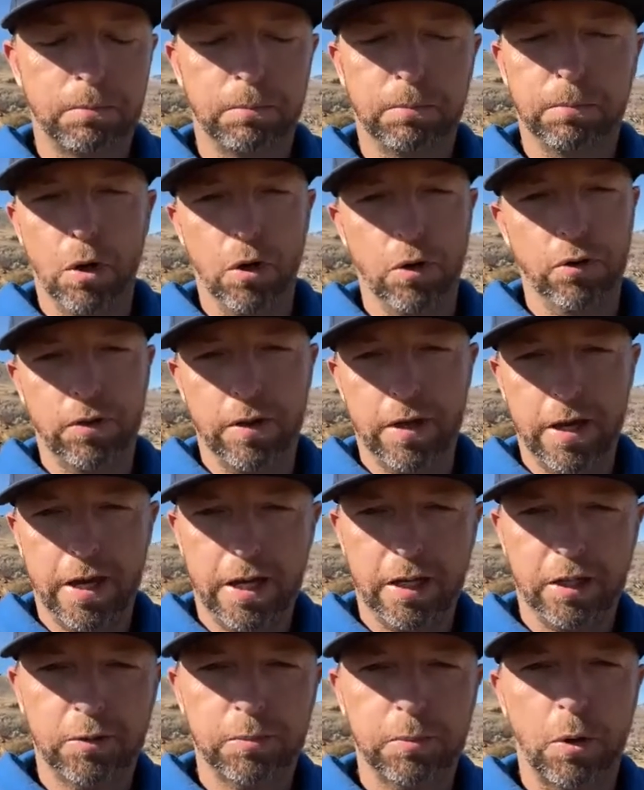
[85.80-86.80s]
both
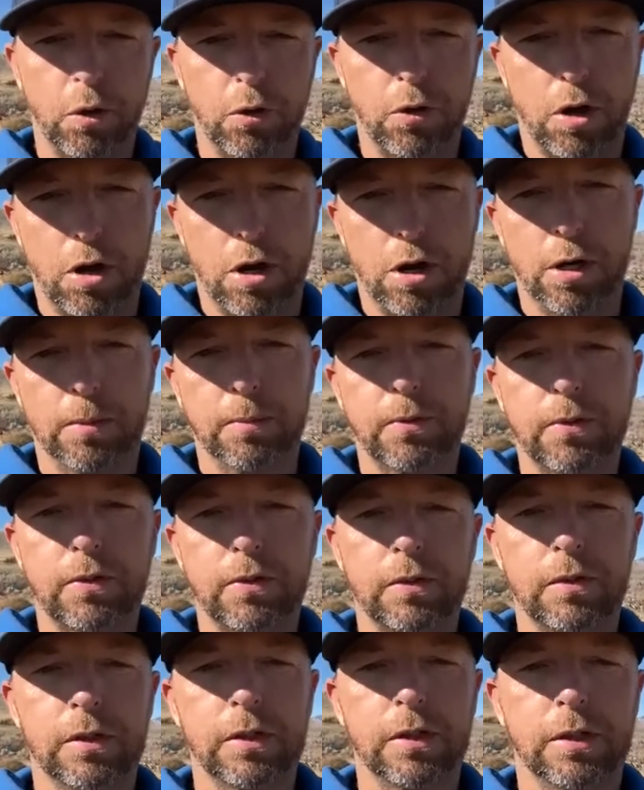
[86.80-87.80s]
legs, both
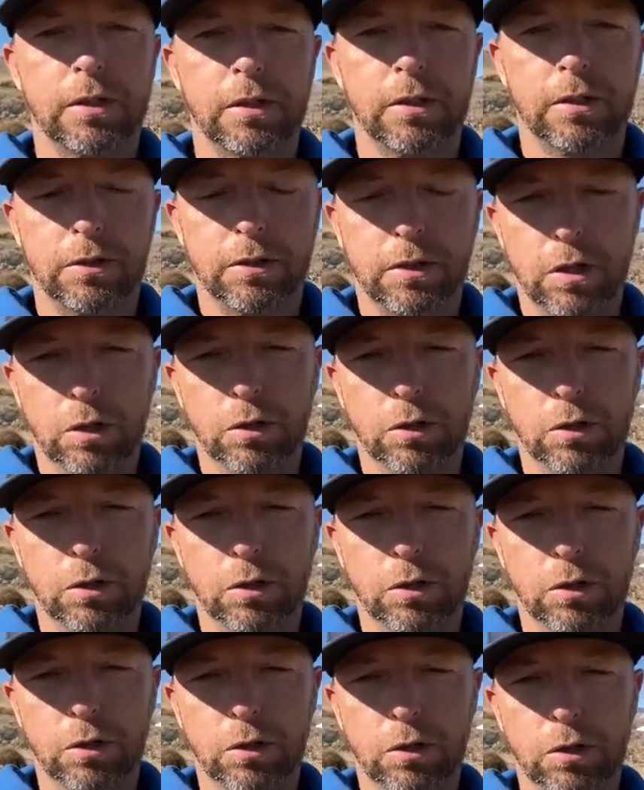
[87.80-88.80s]
arms,
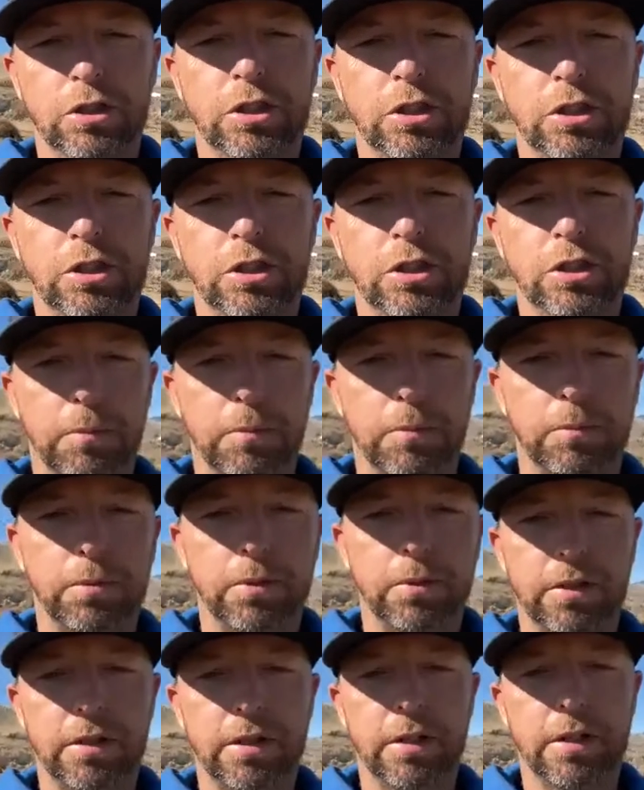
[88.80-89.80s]
nose, jaws
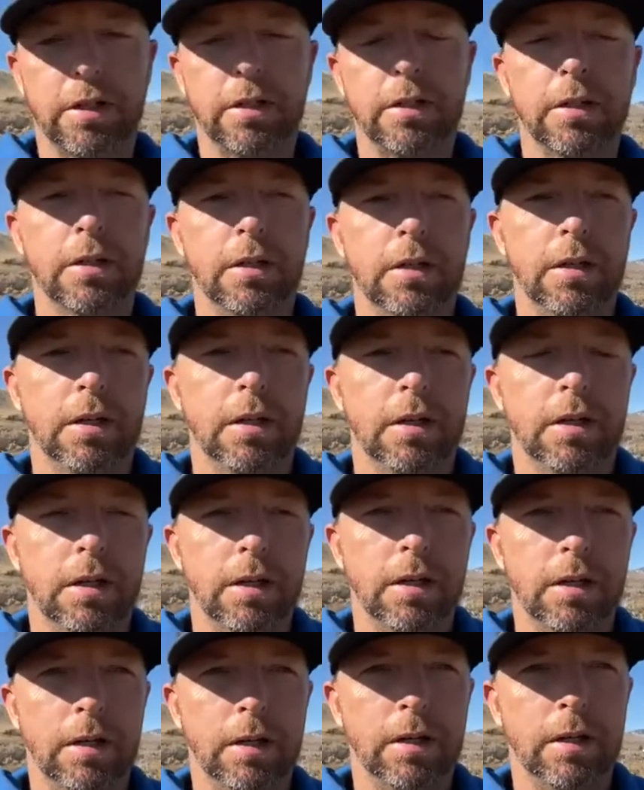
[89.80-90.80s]
jacked up pretty good.
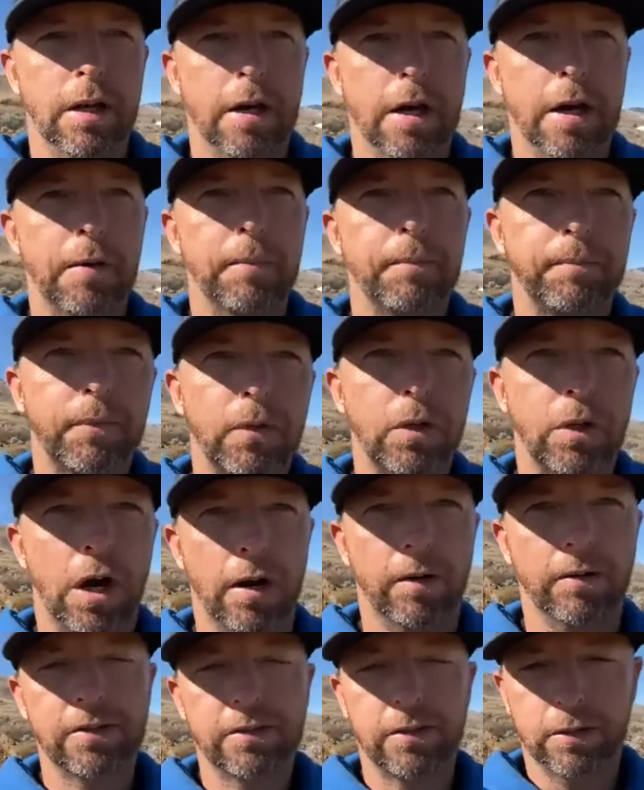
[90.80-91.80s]
And
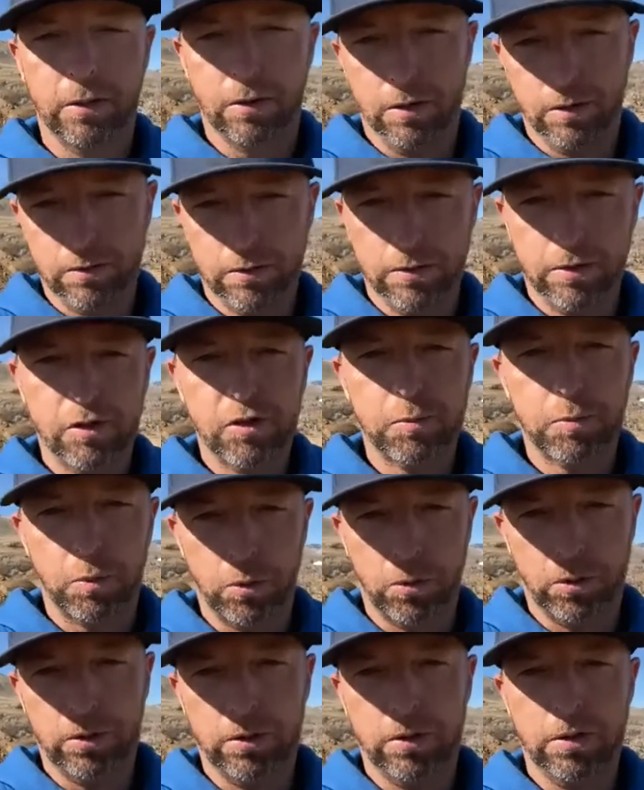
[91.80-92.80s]
obviously going through this
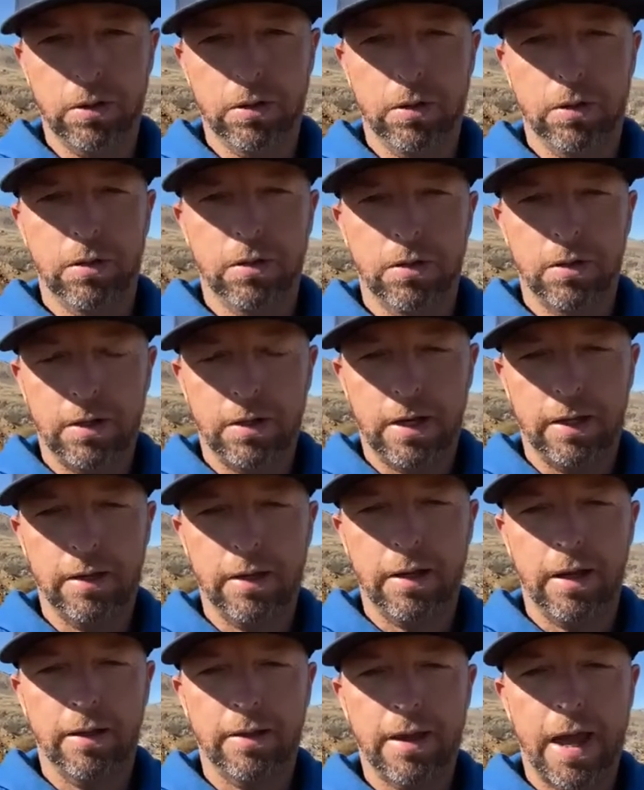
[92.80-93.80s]
sport at
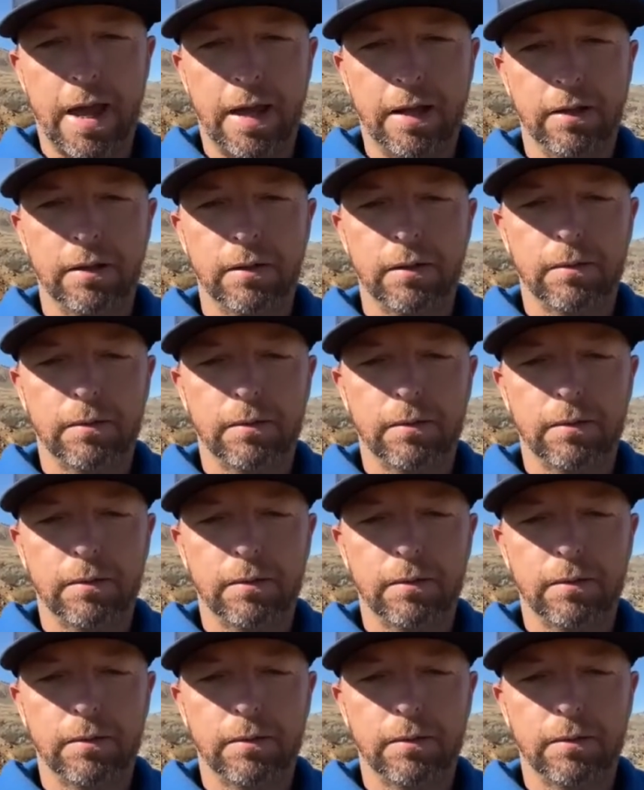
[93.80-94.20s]
that